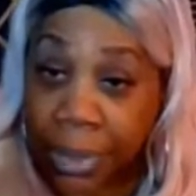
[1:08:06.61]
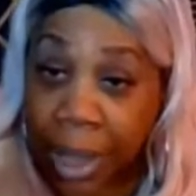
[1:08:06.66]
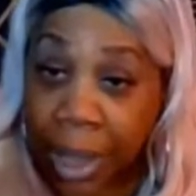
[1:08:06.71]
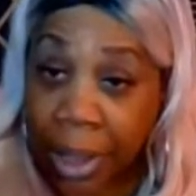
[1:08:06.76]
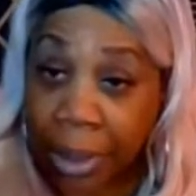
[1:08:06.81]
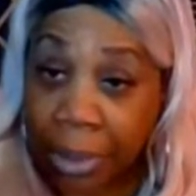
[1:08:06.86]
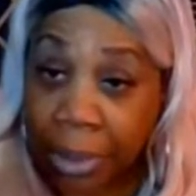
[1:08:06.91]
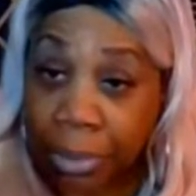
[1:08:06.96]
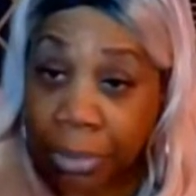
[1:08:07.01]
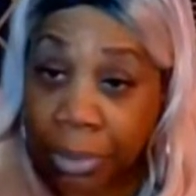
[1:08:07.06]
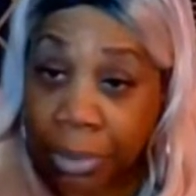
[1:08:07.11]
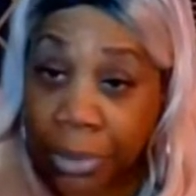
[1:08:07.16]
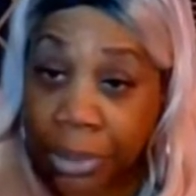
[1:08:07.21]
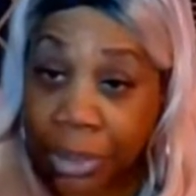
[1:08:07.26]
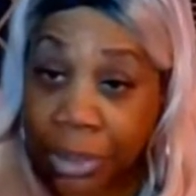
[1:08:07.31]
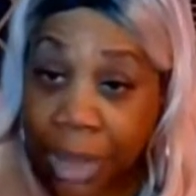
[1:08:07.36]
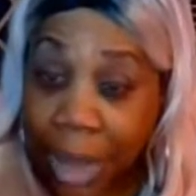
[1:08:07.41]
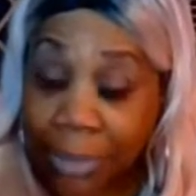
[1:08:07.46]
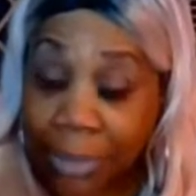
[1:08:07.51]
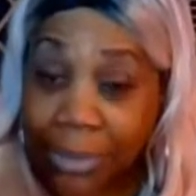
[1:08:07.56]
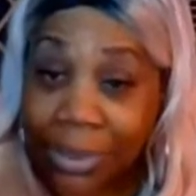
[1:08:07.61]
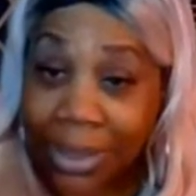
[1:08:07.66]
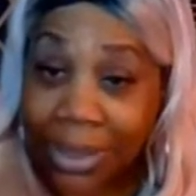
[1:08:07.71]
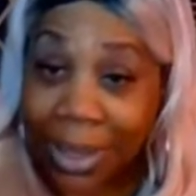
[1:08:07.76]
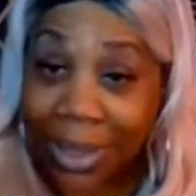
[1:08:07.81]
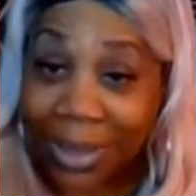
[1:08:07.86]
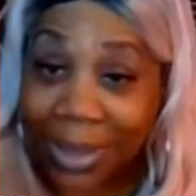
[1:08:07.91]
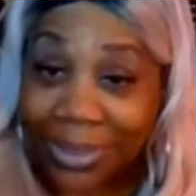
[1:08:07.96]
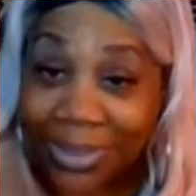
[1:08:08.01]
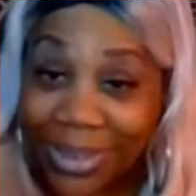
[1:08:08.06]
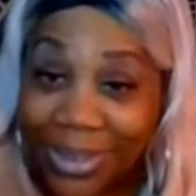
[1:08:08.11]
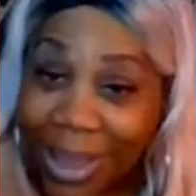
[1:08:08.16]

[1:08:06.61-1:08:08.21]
I only shop sales.